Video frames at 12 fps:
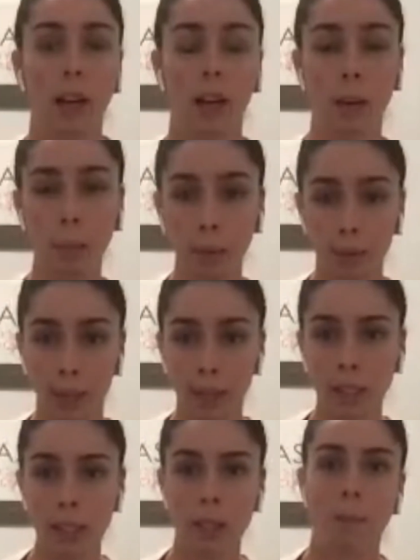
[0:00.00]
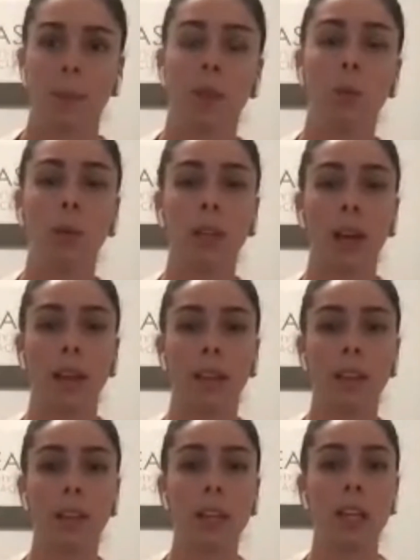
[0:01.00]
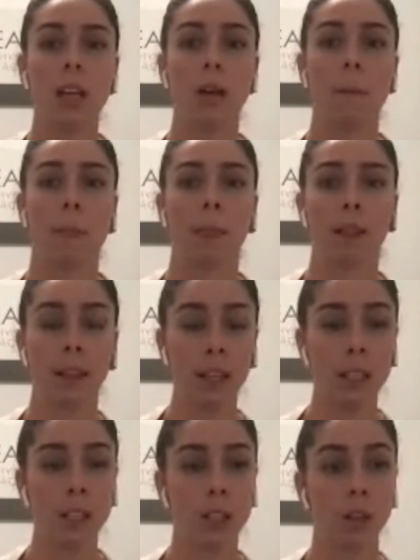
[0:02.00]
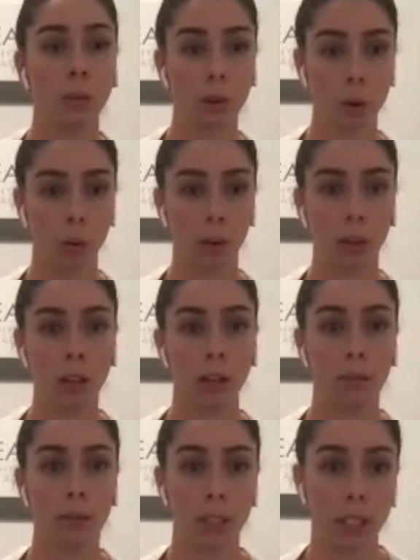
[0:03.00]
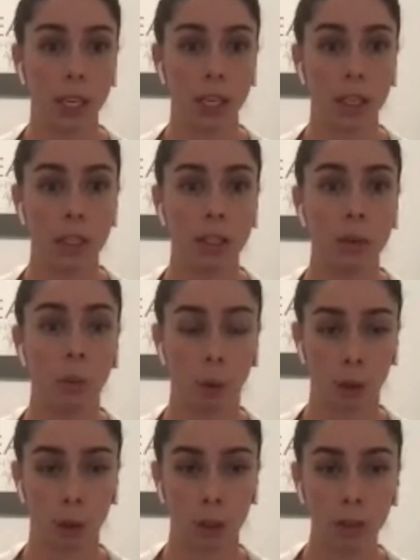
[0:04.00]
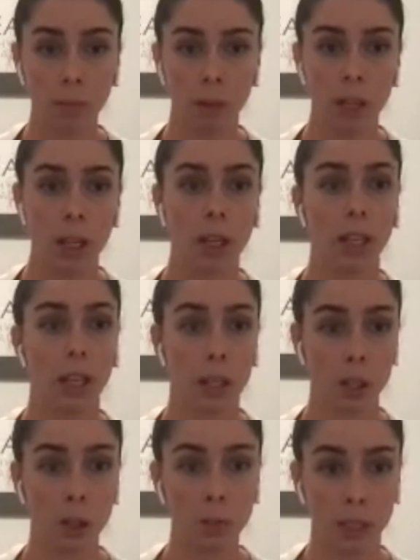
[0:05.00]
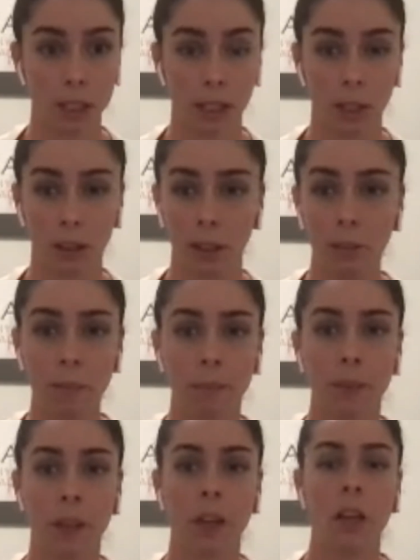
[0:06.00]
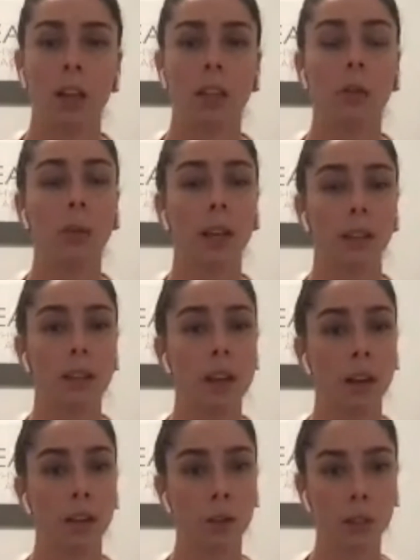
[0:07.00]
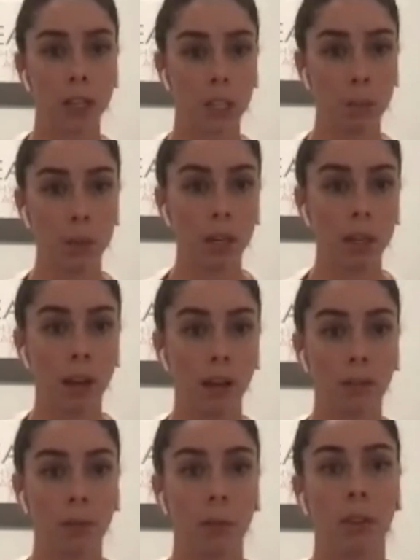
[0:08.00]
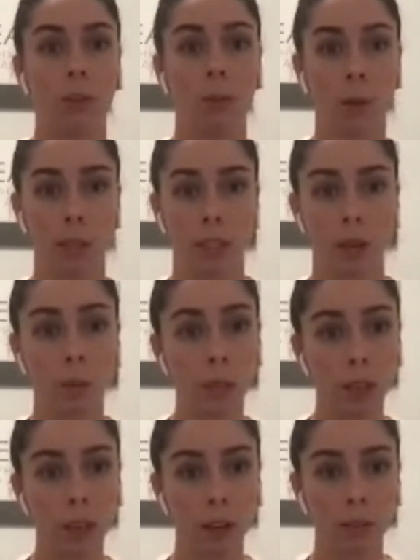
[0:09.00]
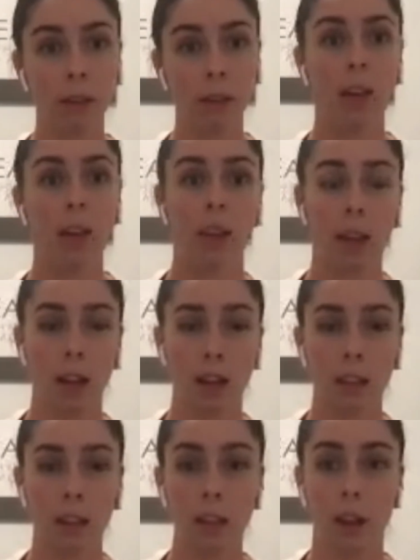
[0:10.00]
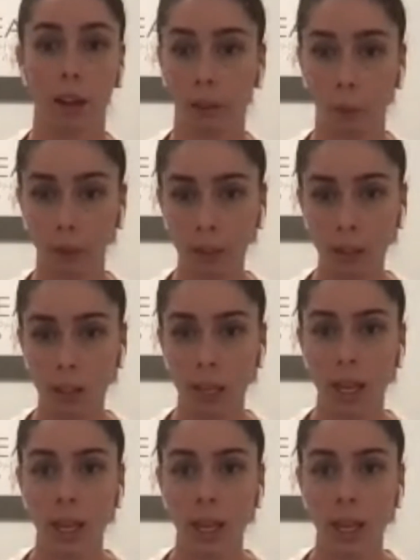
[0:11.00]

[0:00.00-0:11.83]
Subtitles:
a couple of things. You will get the link to the recording of today's workshop in case you missed anything. You will get the exercise PDF with the ones that we covered and the other ones,